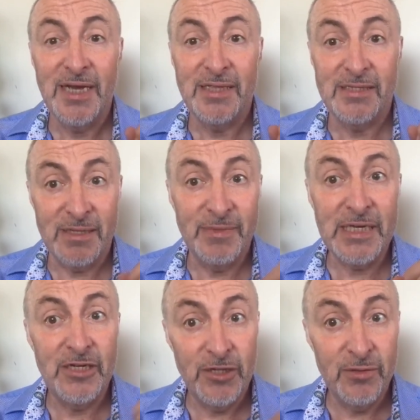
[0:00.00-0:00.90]
there's something
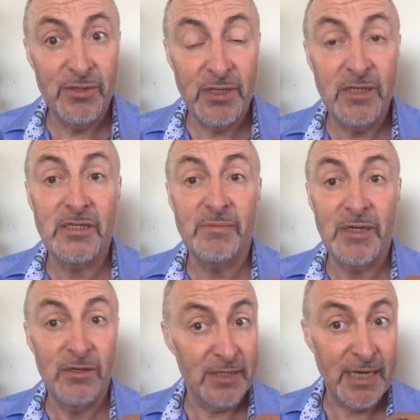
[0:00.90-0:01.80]
in you that needs to be
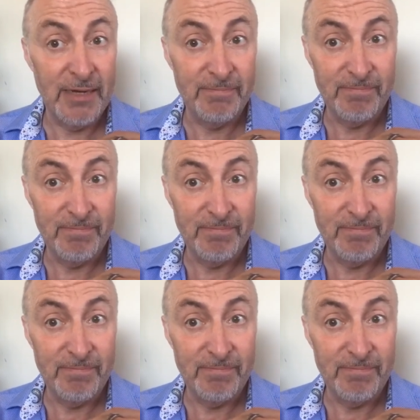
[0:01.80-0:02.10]
looked at.